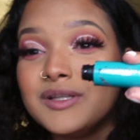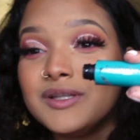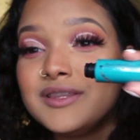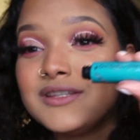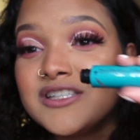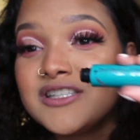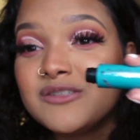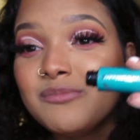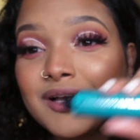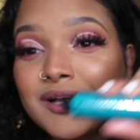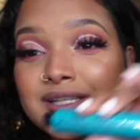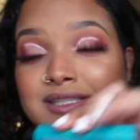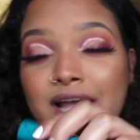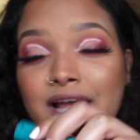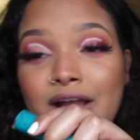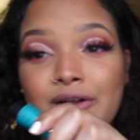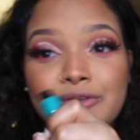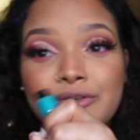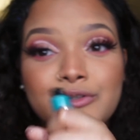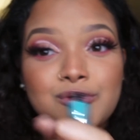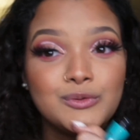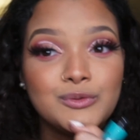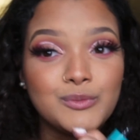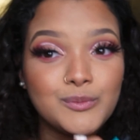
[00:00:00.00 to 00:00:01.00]
this mascara
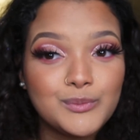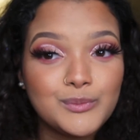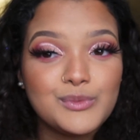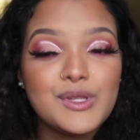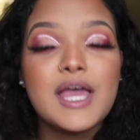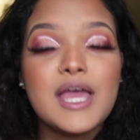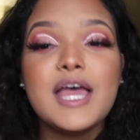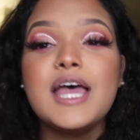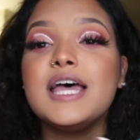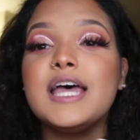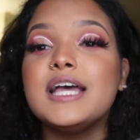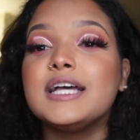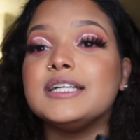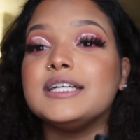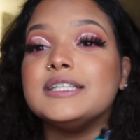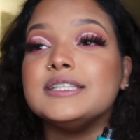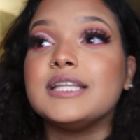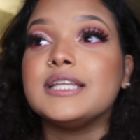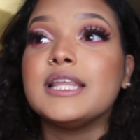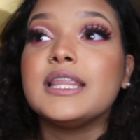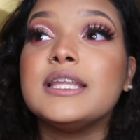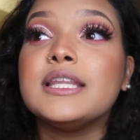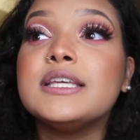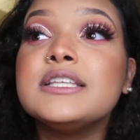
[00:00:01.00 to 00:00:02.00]
do. Cause
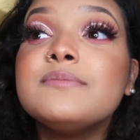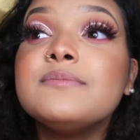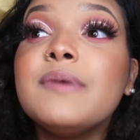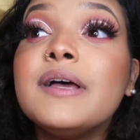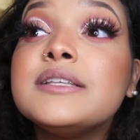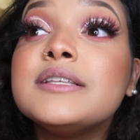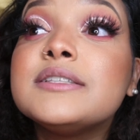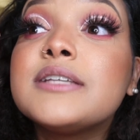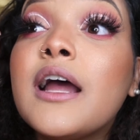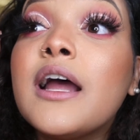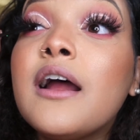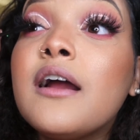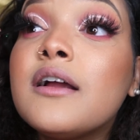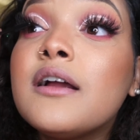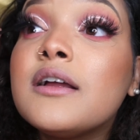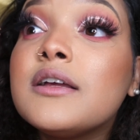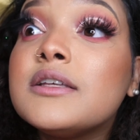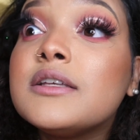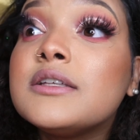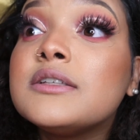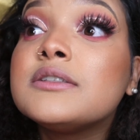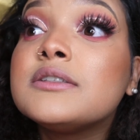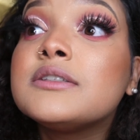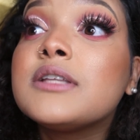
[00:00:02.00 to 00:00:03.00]
this mascara
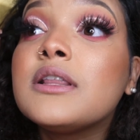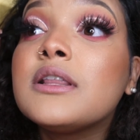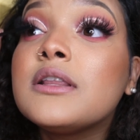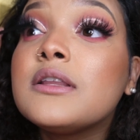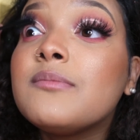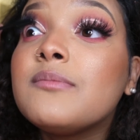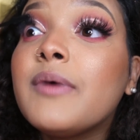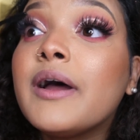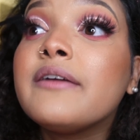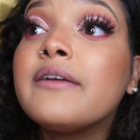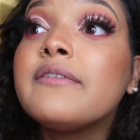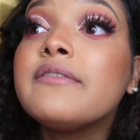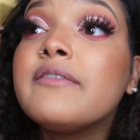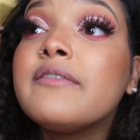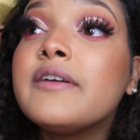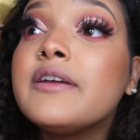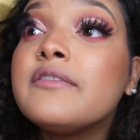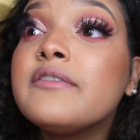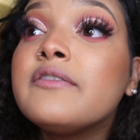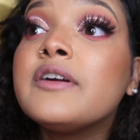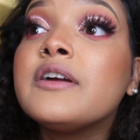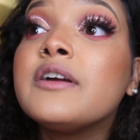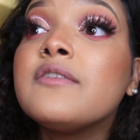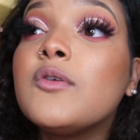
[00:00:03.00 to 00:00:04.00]
is my
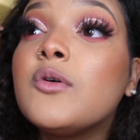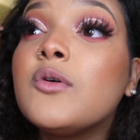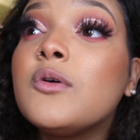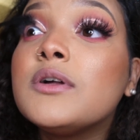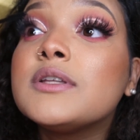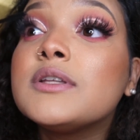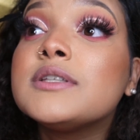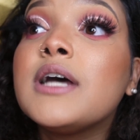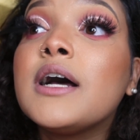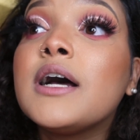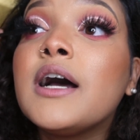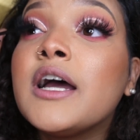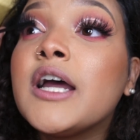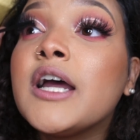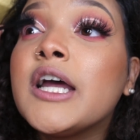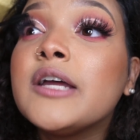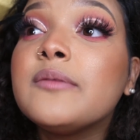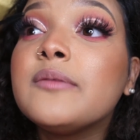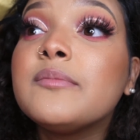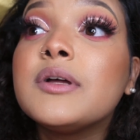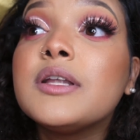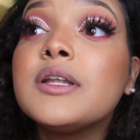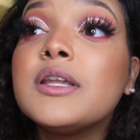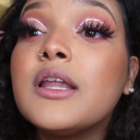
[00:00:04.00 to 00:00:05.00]
favorite of all
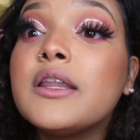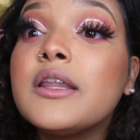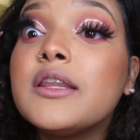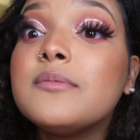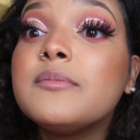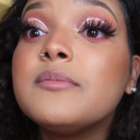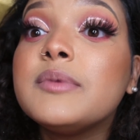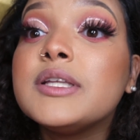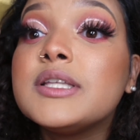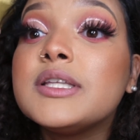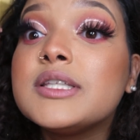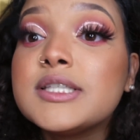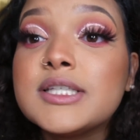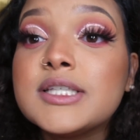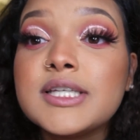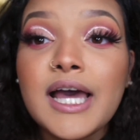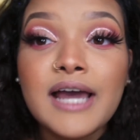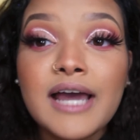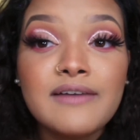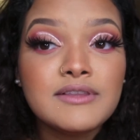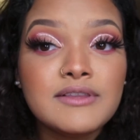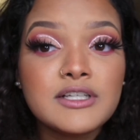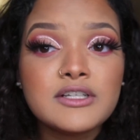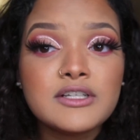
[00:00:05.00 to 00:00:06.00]
time. Nothing beats it.
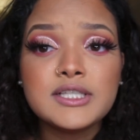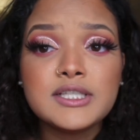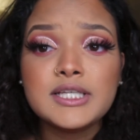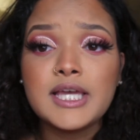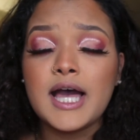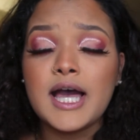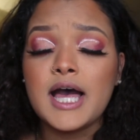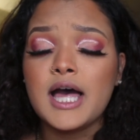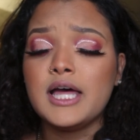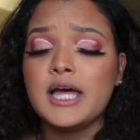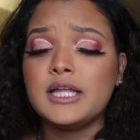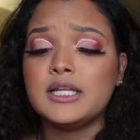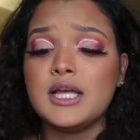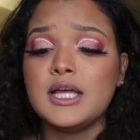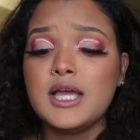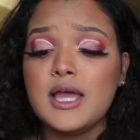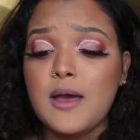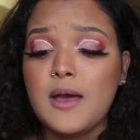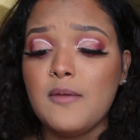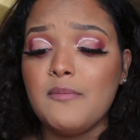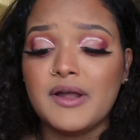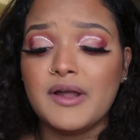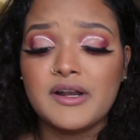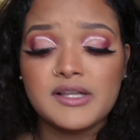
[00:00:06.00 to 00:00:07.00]
I've literally had
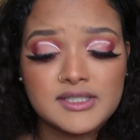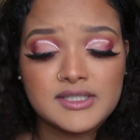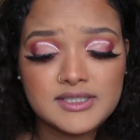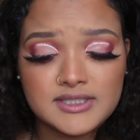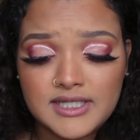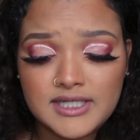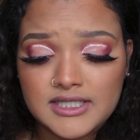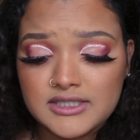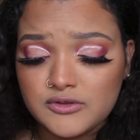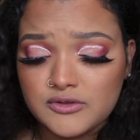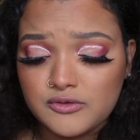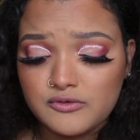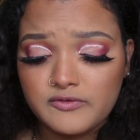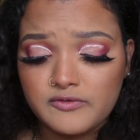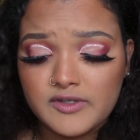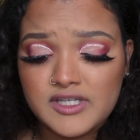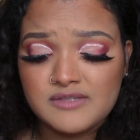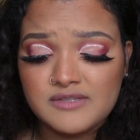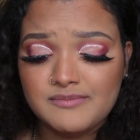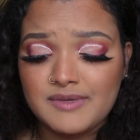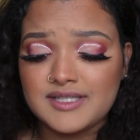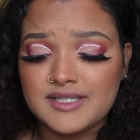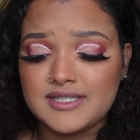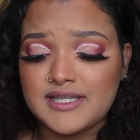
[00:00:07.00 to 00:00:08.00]
Better Than Sex Too Faced
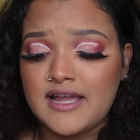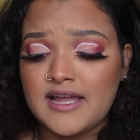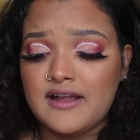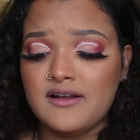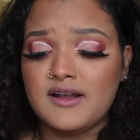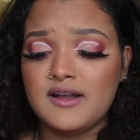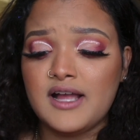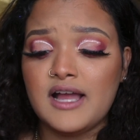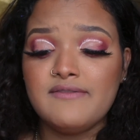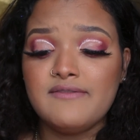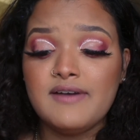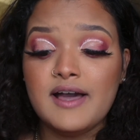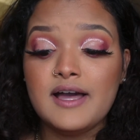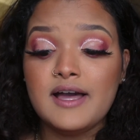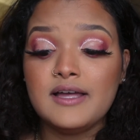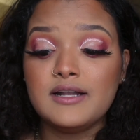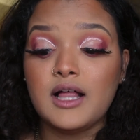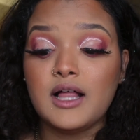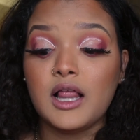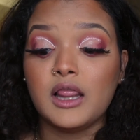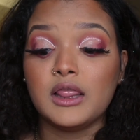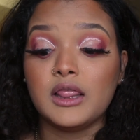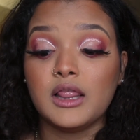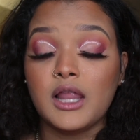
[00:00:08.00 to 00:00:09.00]
mascara. I've had a
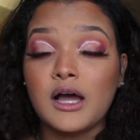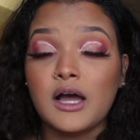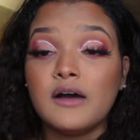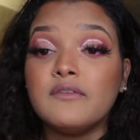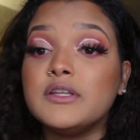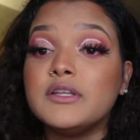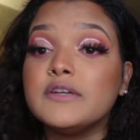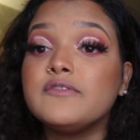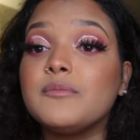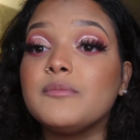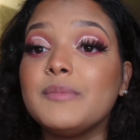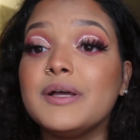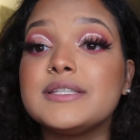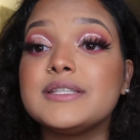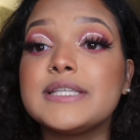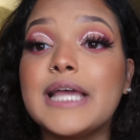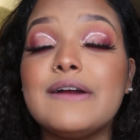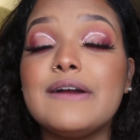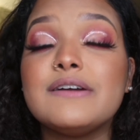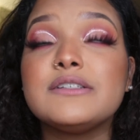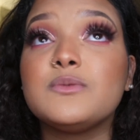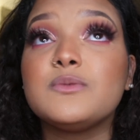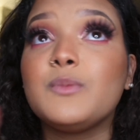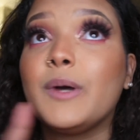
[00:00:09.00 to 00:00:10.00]
lot of different
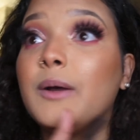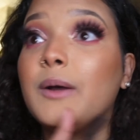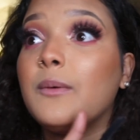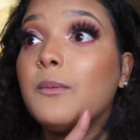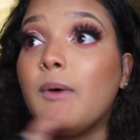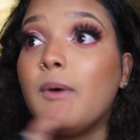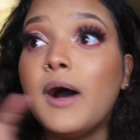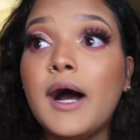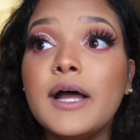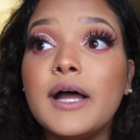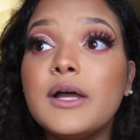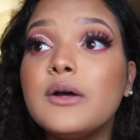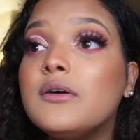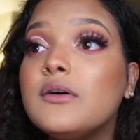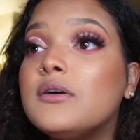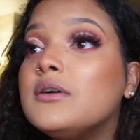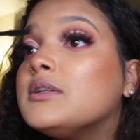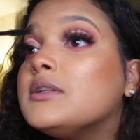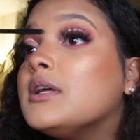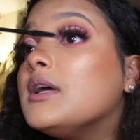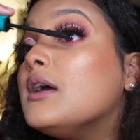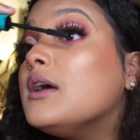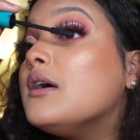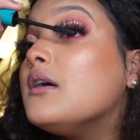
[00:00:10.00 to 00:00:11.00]
mascaras, Wet n Wild,
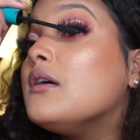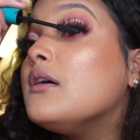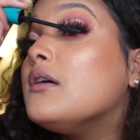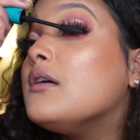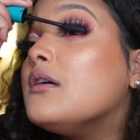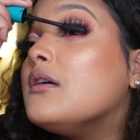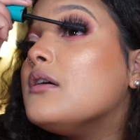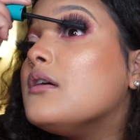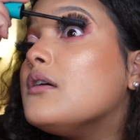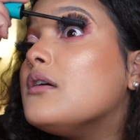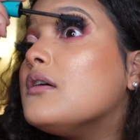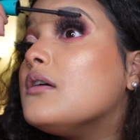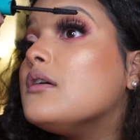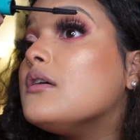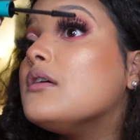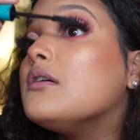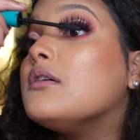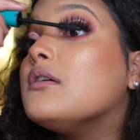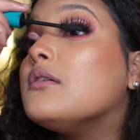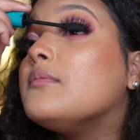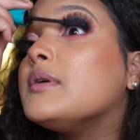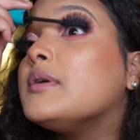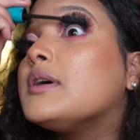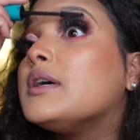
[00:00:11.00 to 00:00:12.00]

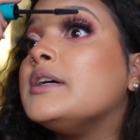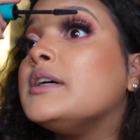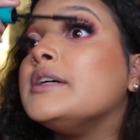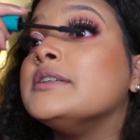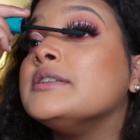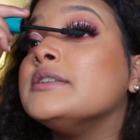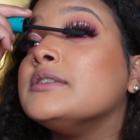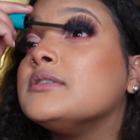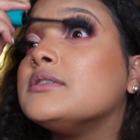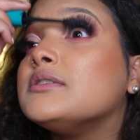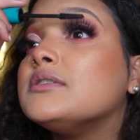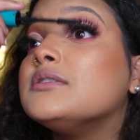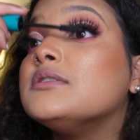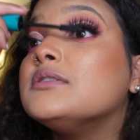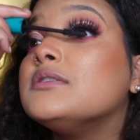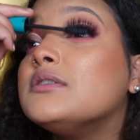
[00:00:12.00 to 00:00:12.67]
because